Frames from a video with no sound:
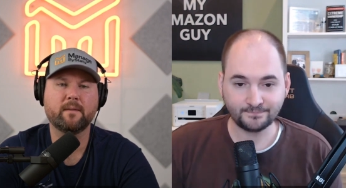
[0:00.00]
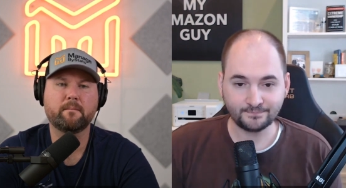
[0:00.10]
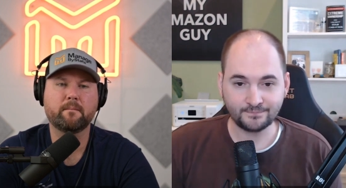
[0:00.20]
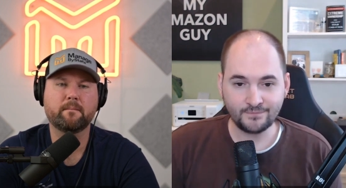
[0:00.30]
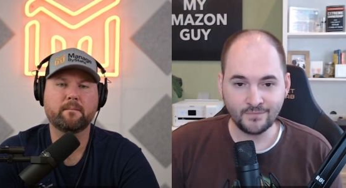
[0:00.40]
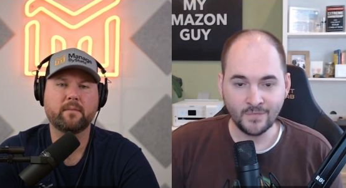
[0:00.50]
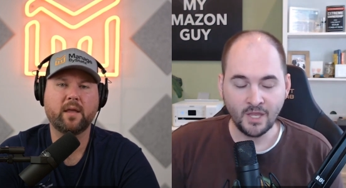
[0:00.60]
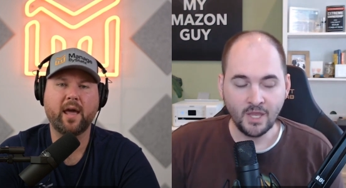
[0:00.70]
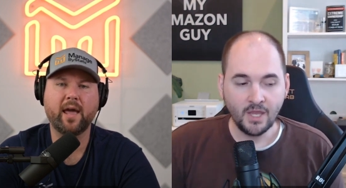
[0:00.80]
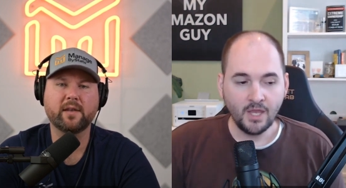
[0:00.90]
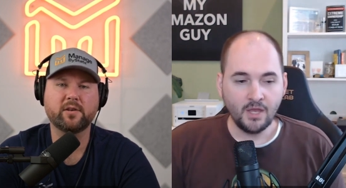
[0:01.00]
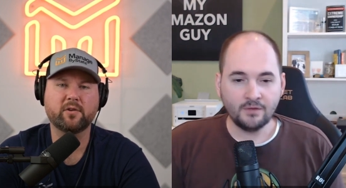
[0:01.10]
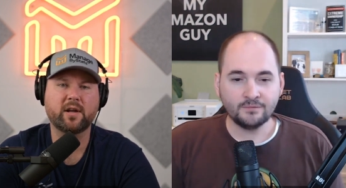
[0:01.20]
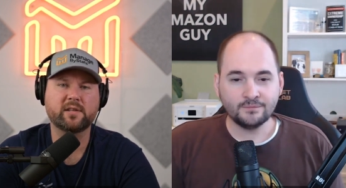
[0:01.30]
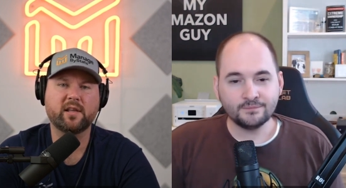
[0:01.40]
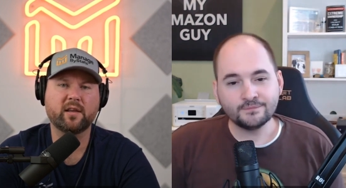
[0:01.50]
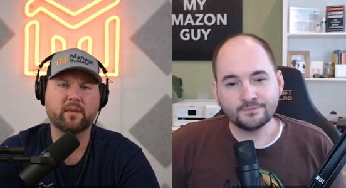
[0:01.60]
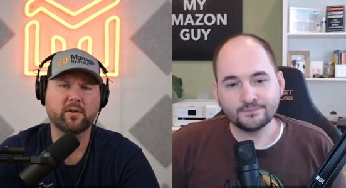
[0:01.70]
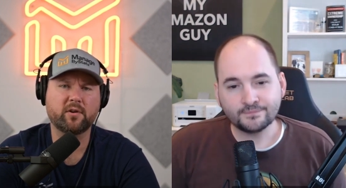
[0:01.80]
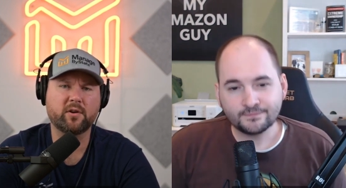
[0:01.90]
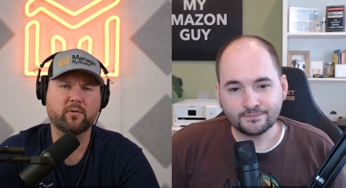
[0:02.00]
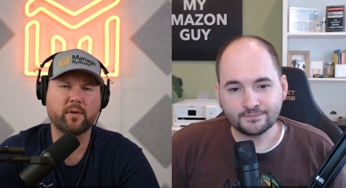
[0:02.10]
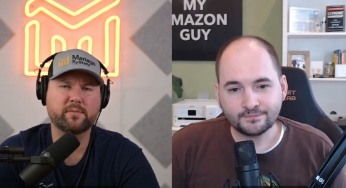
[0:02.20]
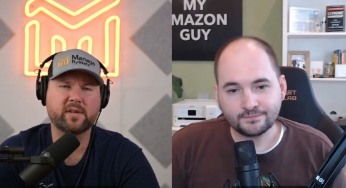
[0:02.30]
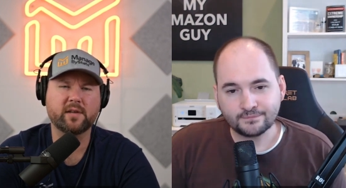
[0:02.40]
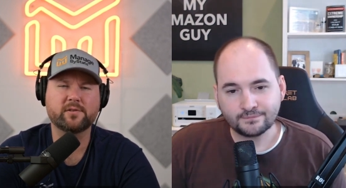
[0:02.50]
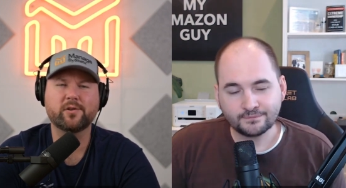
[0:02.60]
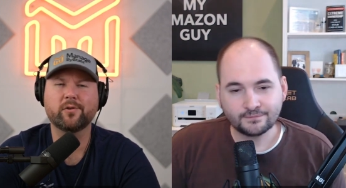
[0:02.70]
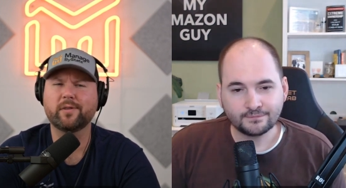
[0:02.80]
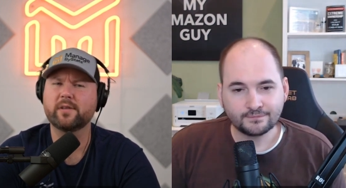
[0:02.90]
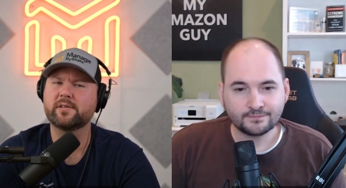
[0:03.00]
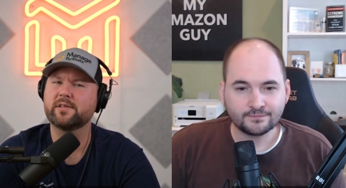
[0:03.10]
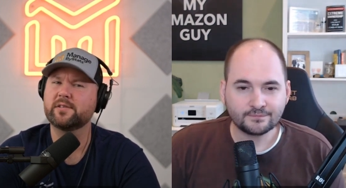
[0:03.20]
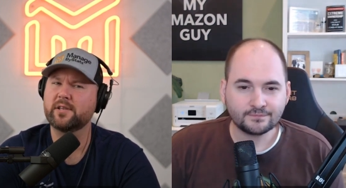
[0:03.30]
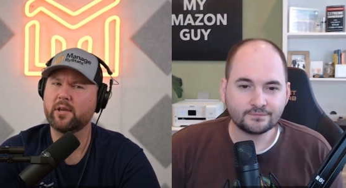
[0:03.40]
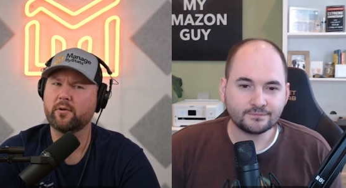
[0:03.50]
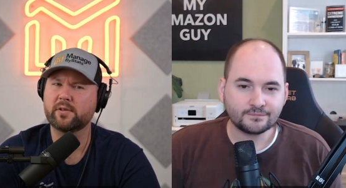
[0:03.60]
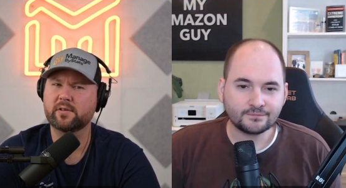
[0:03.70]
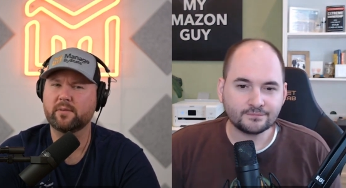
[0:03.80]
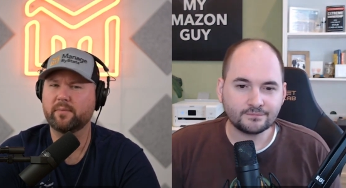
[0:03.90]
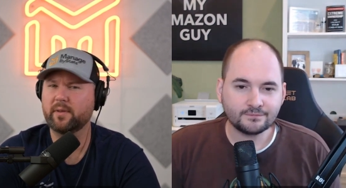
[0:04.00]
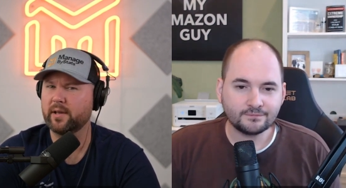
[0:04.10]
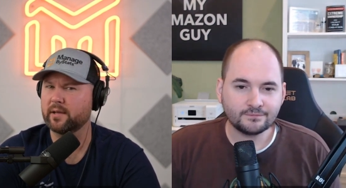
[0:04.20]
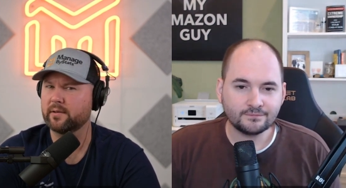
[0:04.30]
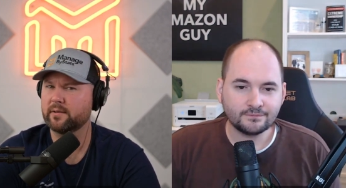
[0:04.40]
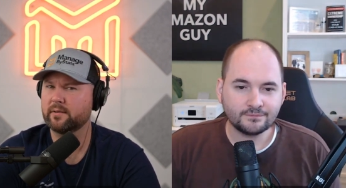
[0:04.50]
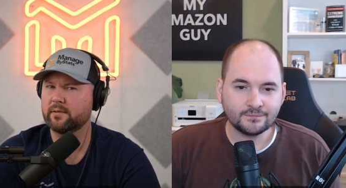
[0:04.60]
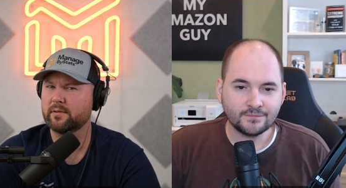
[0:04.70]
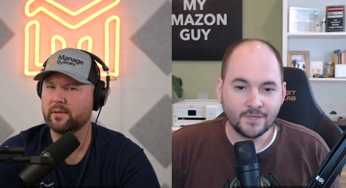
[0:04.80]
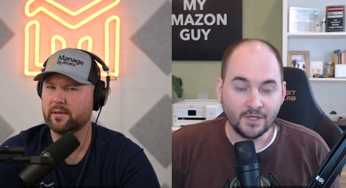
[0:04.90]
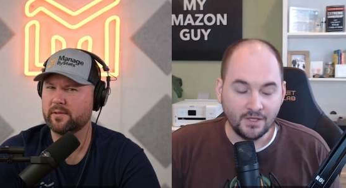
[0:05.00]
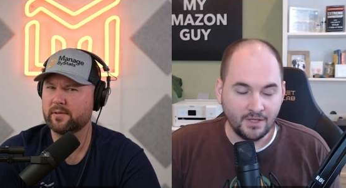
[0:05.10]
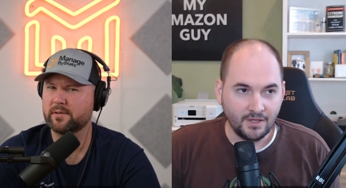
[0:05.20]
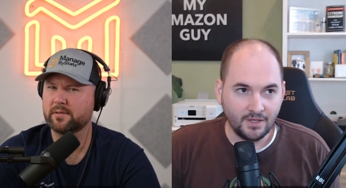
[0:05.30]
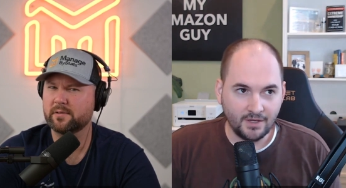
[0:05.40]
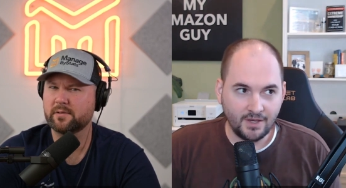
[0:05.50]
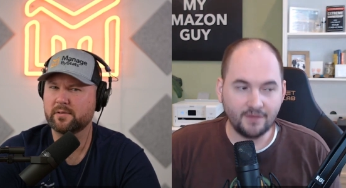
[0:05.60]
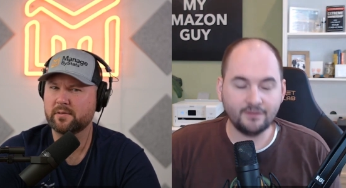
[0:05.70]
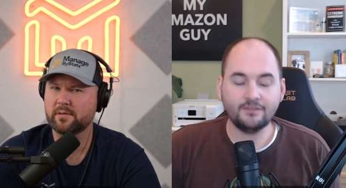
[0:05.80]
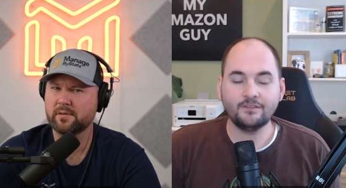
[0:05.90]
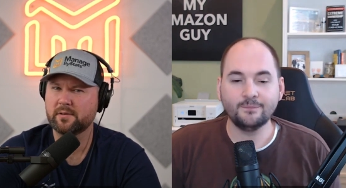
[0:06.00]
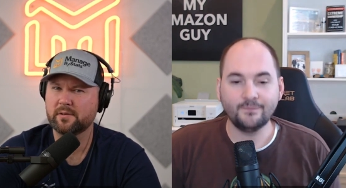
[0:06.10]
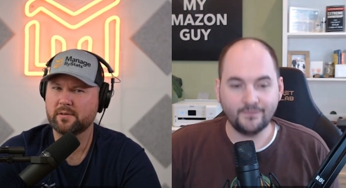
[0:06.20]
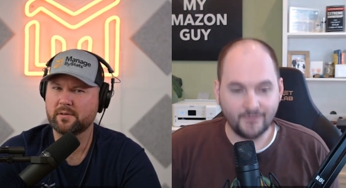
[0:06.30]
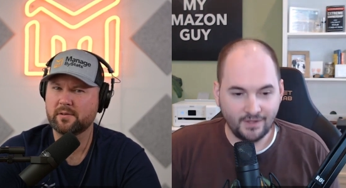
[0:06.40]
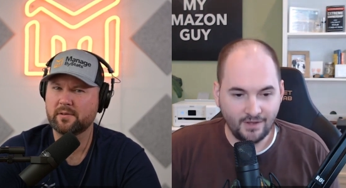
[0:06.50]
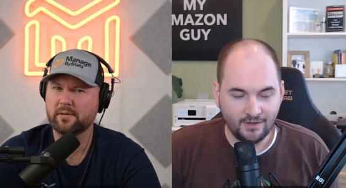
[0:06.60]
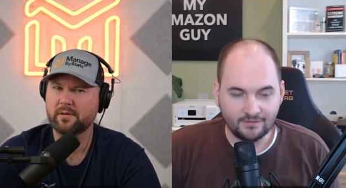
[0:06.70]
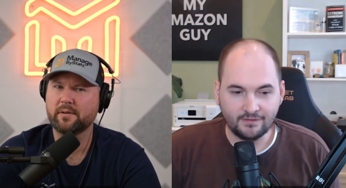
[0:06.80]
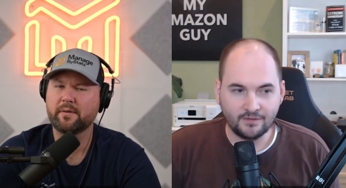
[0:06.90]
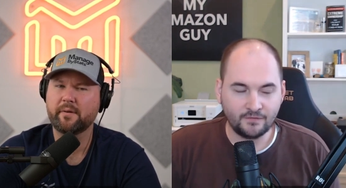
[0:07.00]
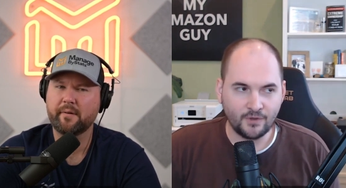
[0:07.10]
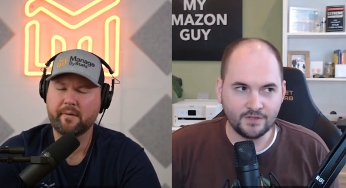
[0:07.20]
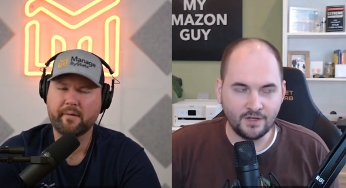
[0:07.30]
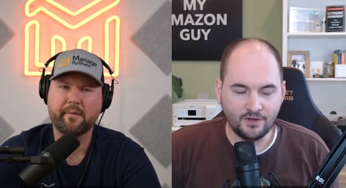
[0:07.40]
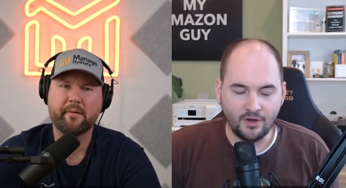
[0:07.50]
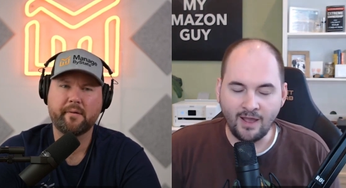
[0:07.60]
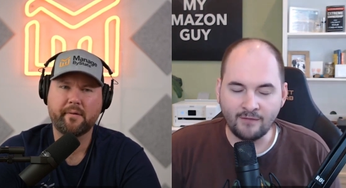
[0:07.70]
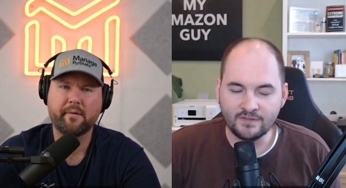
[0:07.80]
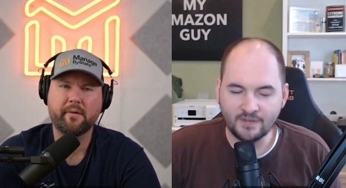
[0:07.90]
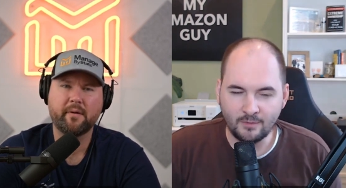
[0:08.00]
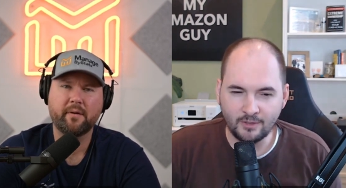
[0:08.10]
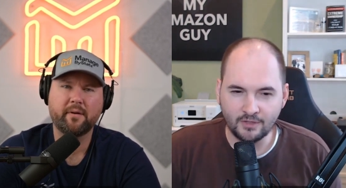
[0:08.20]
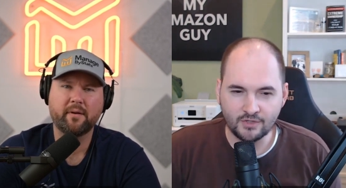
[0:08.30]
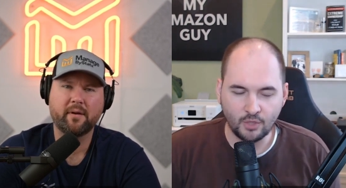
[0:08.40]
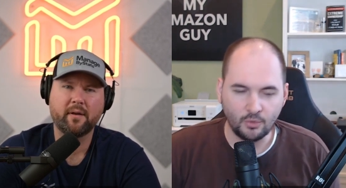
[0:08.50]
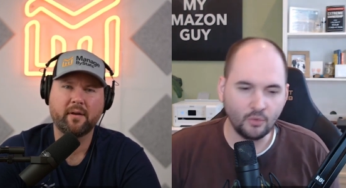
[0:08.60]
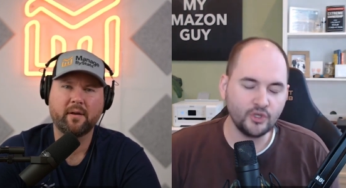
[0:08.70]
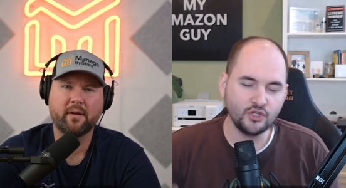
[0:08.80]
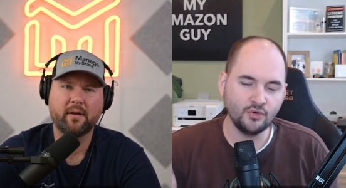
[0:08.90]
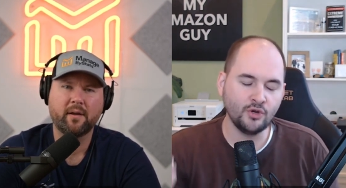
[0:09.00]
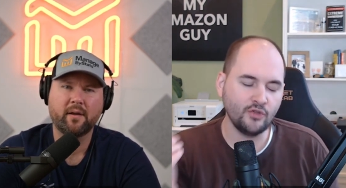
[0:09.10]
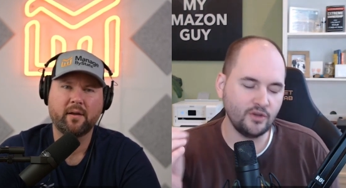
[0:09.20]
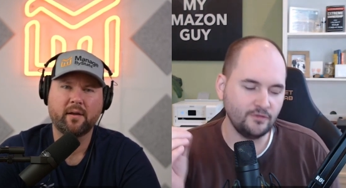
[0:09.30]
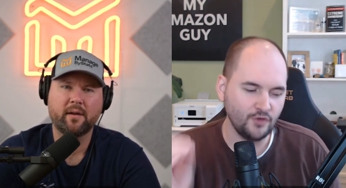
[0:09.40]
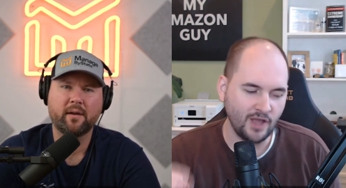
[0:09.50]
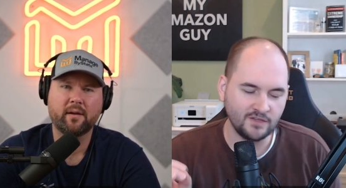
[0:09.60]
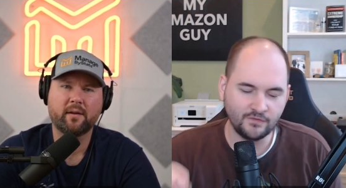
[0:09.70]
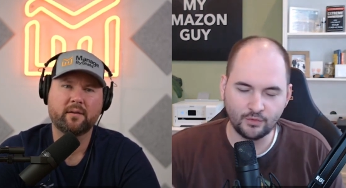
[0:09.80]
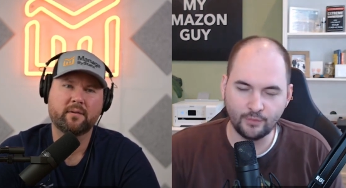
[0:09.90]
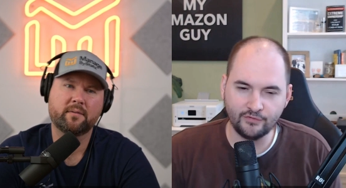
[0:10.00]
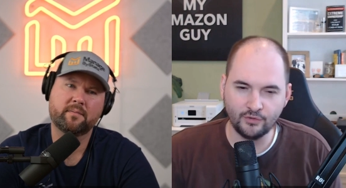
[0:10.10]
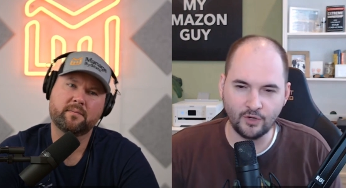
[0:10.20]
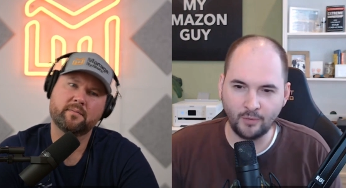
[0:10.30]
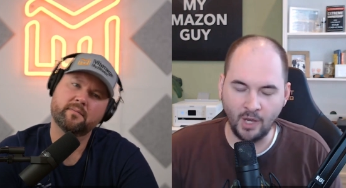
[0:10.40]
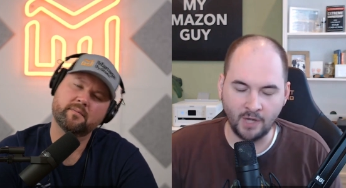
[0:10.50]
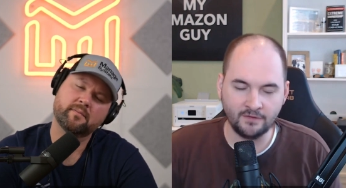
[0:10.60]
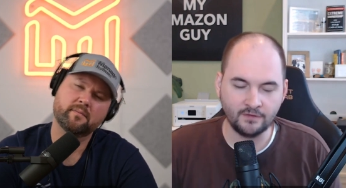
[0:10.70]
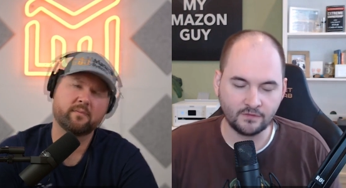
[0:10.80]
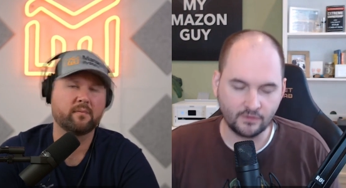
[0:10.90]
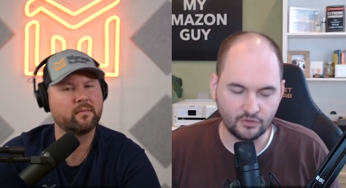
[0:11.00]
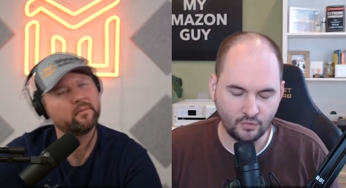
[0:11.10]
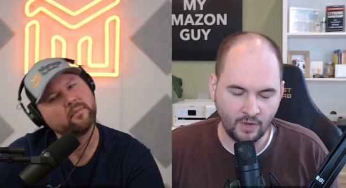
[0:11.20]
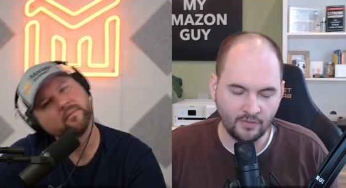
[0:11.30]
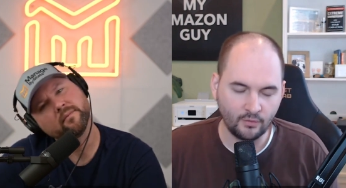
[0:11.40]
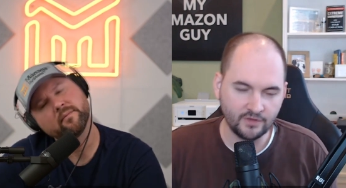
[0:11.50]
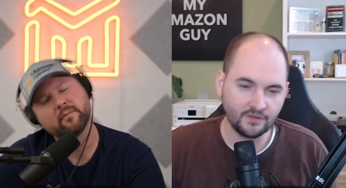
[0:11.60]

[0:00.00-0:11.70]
Speaker 1: Yep. And you're not telling them to go to your website, so this is TOS compliant. Yes?
Speaker 2: It is. It is, as far as I know. I haven't seen anybody get in trouble. We do know that if you ask for a review on a product insert, you